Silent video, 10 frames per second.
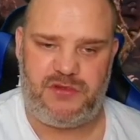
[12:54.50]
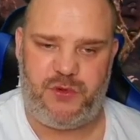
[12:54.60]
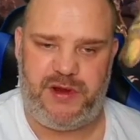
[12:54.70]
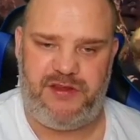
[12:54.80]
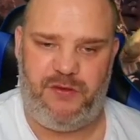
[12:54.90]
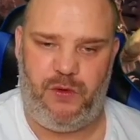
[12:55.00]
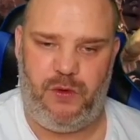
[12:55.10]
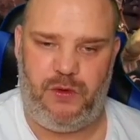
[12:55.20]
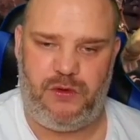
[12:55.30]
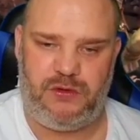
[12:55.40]

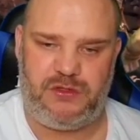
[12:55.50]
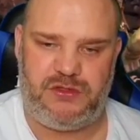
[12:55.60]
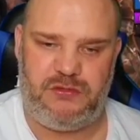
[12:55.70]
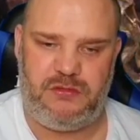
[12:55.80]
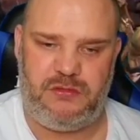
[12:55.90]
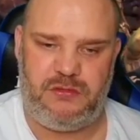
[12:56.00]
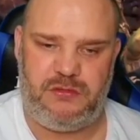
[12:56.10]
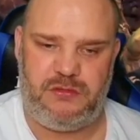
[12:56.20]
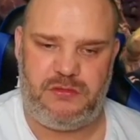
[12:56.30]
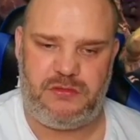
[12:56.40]
24
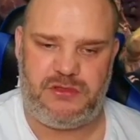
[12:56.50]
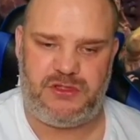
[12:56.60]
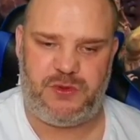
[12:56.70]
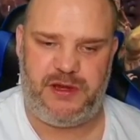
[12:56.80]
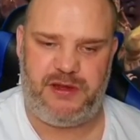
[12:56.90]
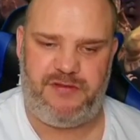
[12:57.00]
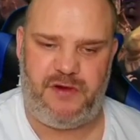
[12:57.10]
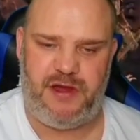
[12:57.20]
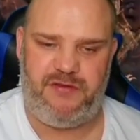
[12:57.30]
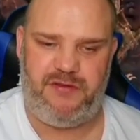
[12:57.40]
to
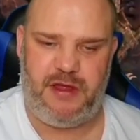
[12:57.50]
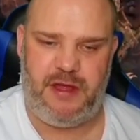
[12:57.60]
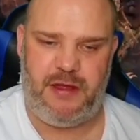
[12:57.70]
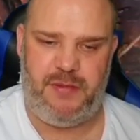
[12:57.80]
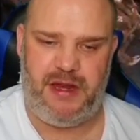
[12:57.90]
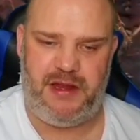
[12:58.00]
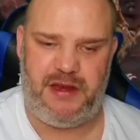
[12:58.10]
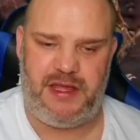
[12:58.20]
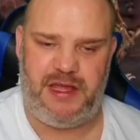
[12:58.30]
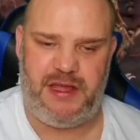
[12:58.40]
25
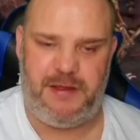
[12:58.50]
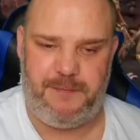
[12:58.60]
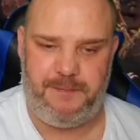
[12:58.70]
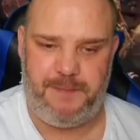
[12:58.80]
million a key.